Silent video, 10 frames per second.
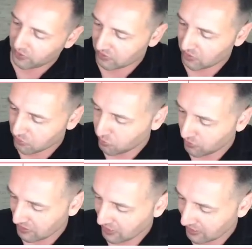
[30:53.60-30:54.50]
I'll do it
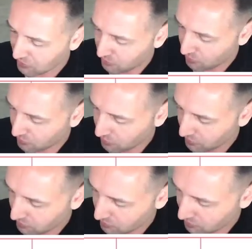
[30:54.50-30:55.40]
in kaishu for you.
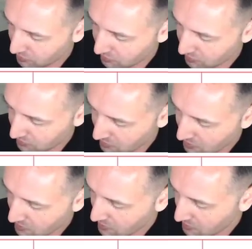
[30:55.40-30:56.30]

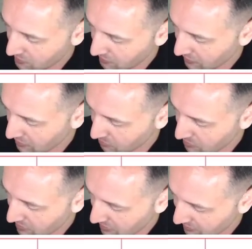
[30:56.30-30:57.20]
That comes
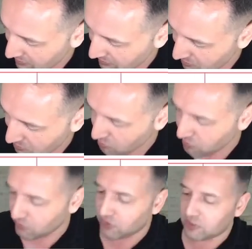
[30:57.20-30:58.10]
down, and then two
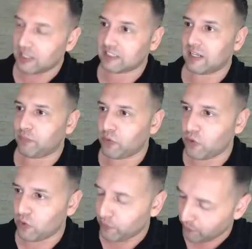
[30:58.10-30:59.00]
dots like that.
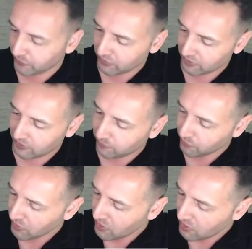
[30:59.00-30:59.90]
Okay.
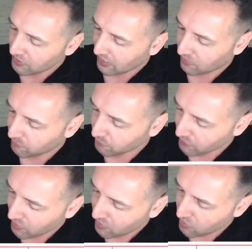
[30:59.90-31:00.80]
Now,
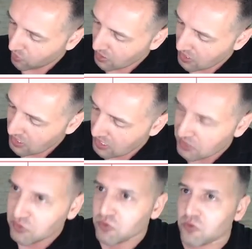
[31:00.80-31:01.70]

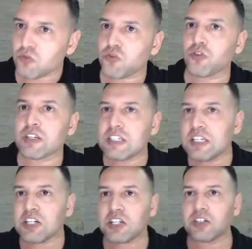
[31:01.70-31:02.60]
in
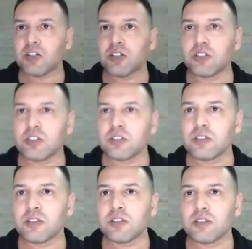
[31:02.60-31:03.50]
traditional
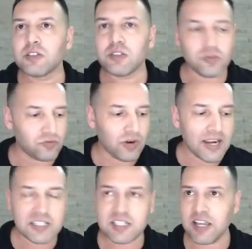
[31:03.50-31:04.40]

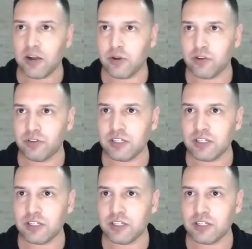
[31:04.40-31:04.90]
writing, however, and